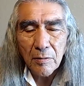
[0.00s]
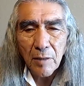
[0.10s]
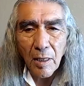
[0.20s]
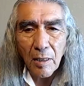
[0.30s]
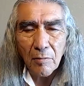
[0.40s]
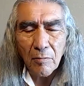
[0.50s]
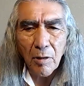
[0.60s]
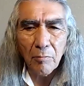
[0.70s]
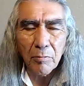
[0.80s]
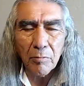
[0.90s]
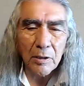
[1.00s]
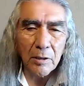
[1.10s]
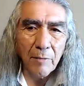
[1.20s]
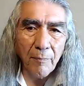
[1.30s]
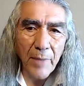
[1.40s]
that what we're
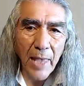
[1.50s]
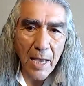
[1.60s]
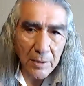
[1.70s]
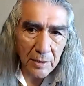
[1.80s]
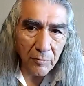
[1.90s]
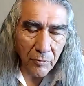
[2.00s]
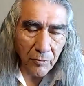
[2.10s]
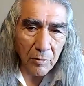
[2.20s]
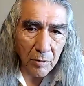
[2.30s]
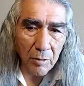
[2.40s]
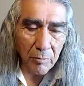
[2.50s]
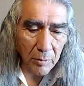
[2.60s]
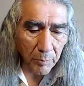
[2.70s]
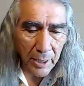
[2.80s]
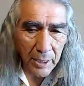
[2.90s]
asking for, what
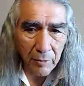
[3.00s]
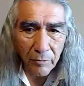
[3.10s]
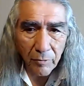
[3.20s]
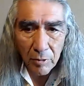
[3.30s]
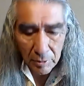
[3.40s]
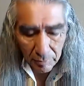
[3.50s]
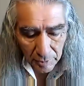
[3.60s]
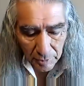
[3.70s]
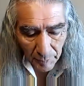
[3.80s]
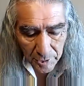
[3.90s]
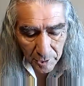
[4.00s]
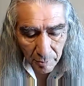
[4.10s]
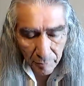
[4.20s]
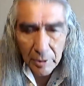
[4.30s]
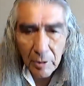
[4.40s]
we're praying for, especially
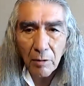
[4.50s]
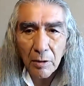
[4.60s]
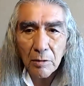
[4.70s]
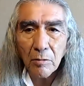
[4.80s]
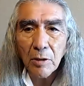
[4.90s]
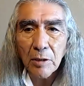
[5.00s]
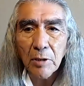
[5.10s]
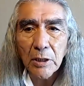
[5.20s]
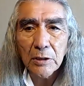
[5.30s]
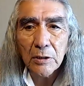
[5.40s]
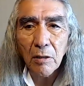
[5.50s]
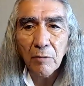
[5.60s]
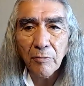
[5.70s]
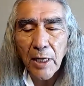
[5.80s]
when we call in the holy ones and all of our